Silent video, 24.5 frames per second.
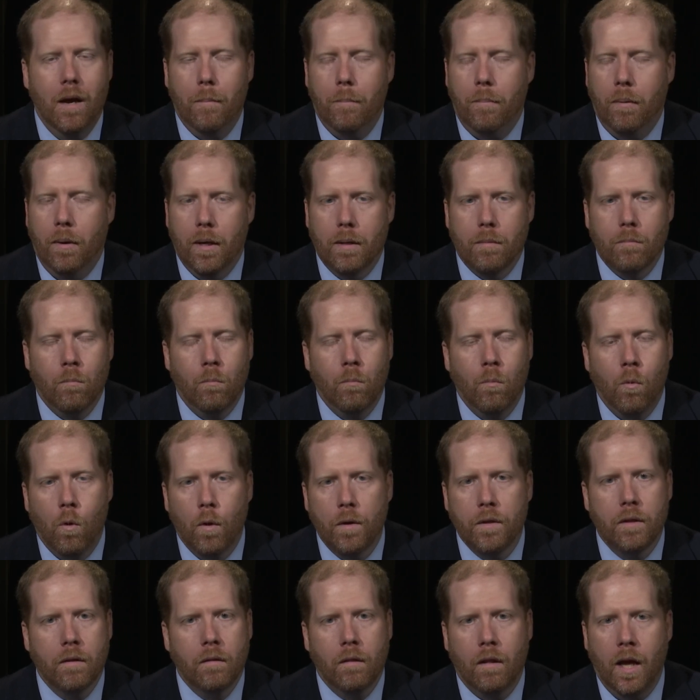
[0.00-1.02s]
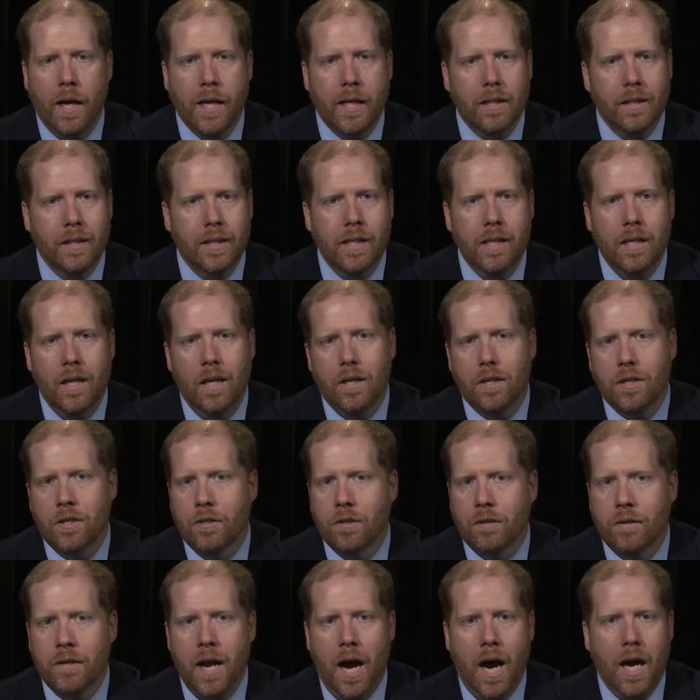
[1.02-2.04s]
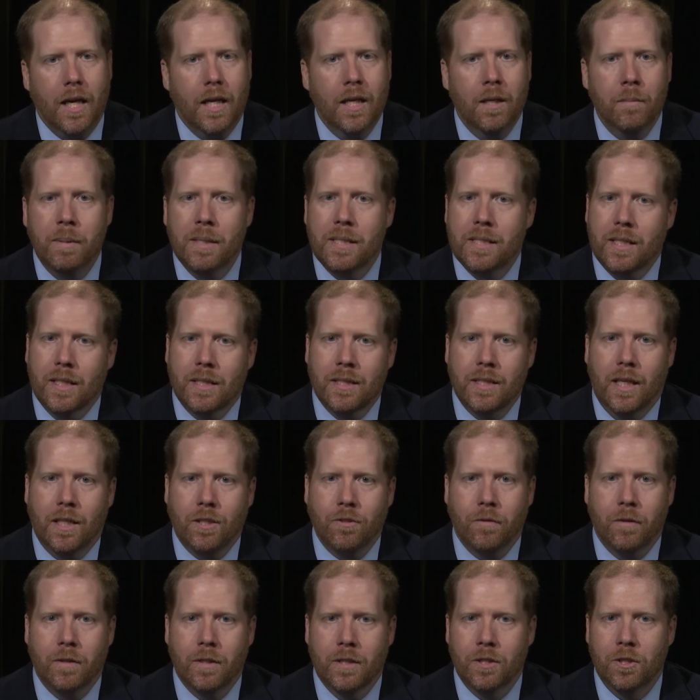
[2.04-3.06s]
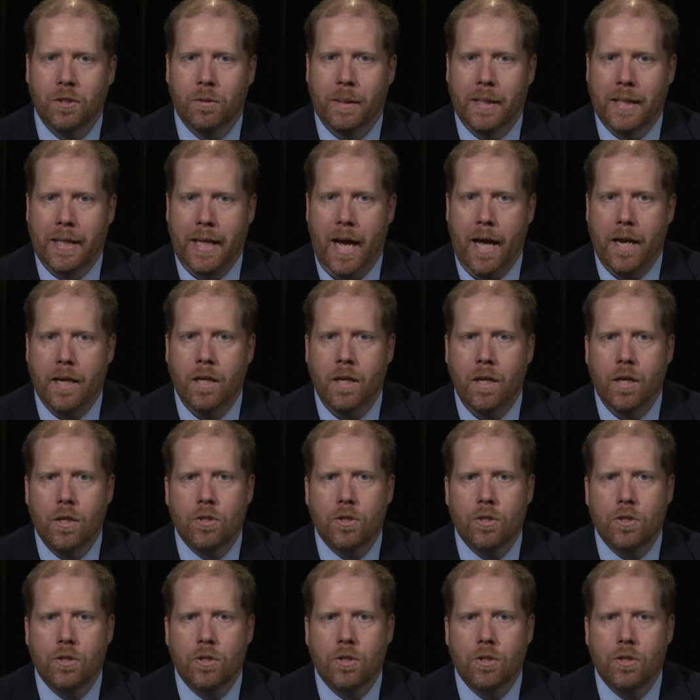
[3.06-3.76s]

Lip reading: but more than likely you're not going to be successful in doing that.